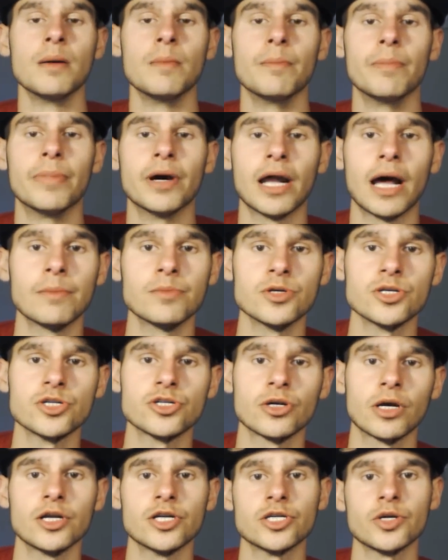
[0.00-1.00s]
but I'm just
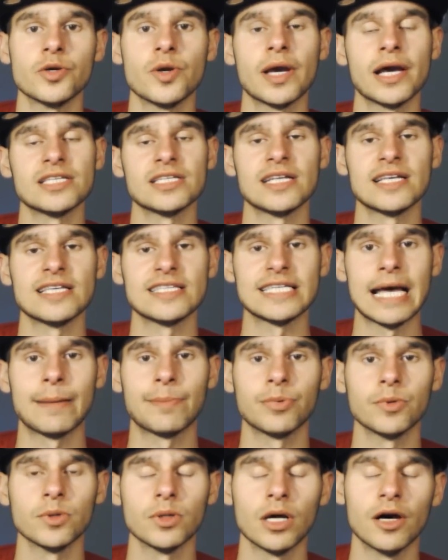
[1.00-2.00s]
trying to show you guys an
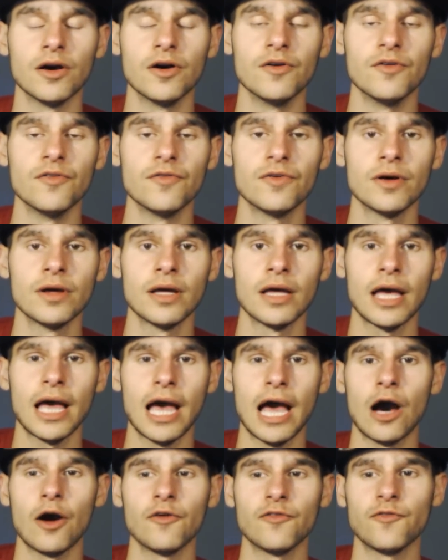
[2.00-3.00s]
example of
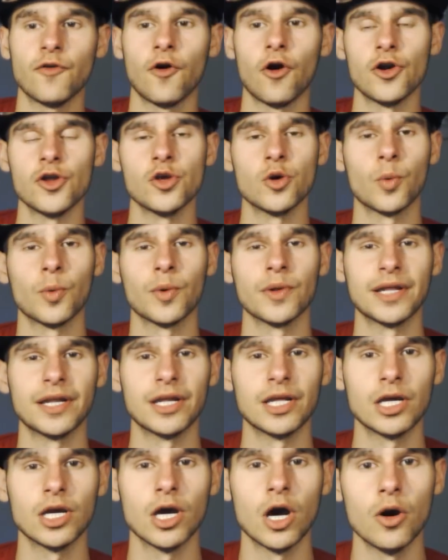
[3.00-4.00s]
how far you're willing
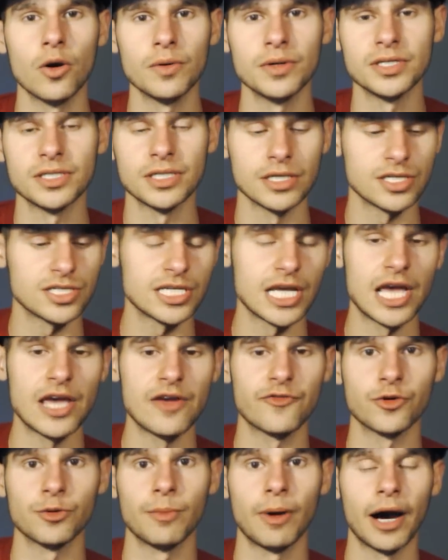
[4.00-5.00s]
to go to
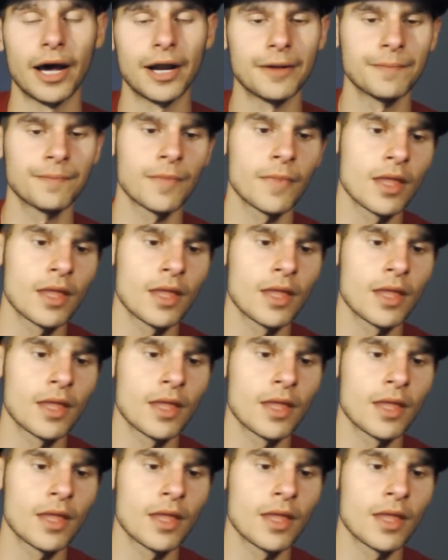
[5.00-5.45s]
save your mod.